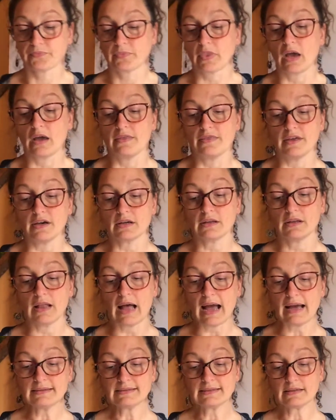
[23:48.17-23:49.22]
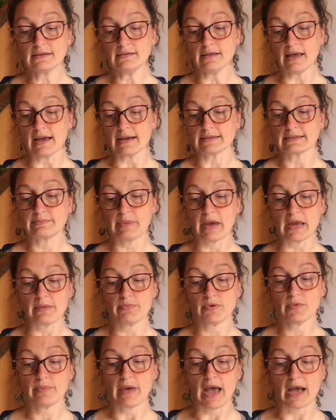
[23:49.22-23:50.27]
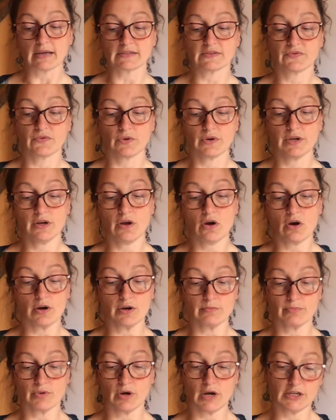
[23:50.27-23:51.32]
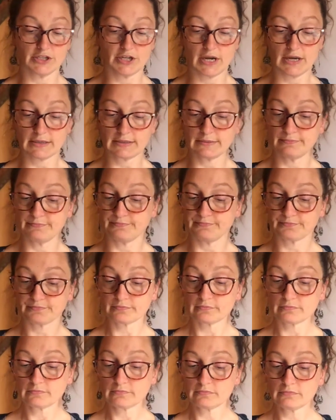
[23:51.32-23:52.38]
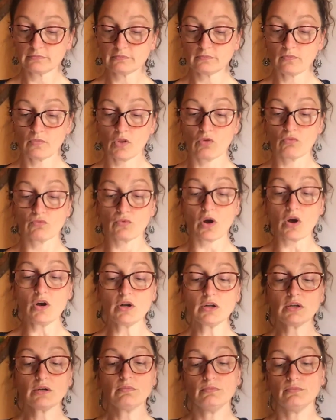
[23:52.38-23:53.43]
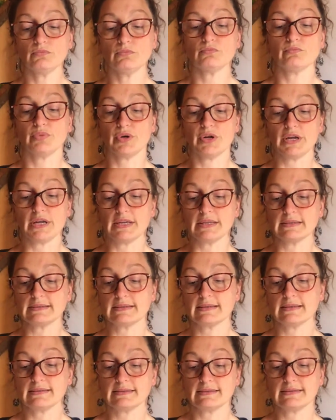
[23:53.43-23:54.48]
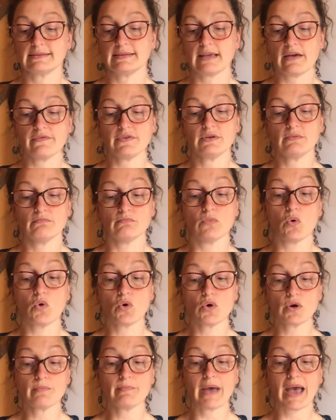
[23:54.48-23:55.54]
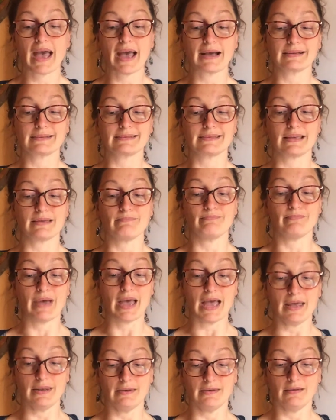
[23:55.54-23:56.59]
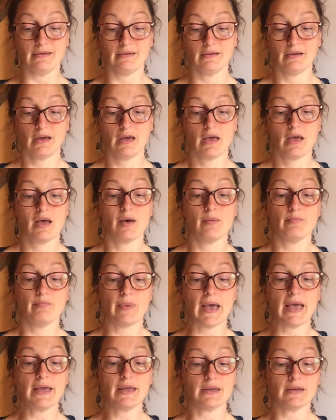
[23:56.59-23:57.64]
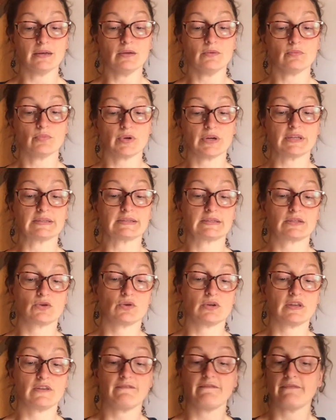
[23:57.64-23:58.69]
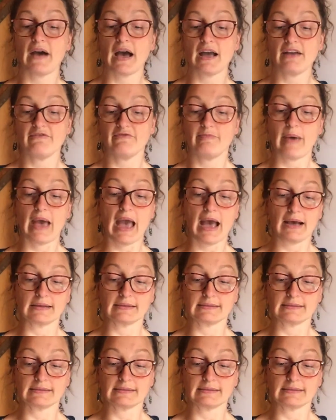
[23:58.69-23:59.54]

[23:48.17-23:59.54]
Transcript: The class collects paper bags for an art project. Ron brings 7 more bags than Ben. Ben brings 35 bags.